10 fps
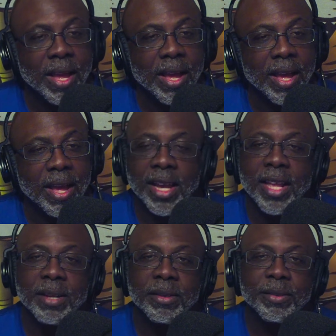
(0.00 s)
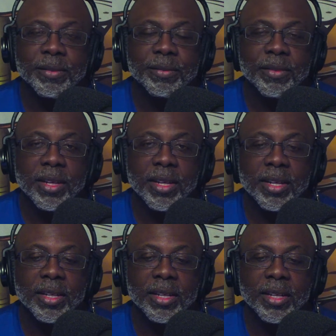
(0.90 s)
I got
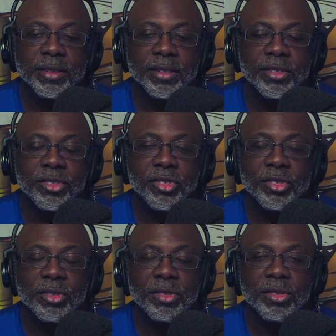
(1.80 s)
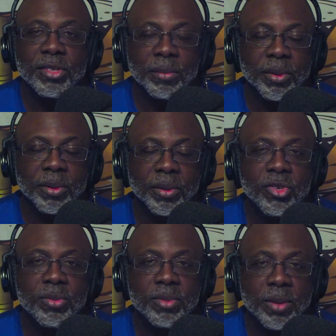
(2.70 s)
a number
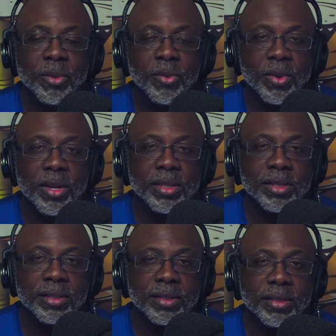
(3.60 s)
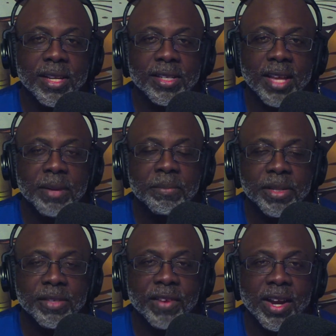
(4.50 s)
1 it's got a
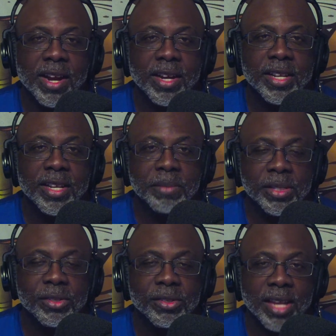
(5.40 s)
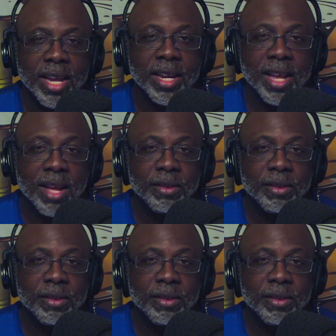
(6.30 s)
misfire and the missile's hanging out.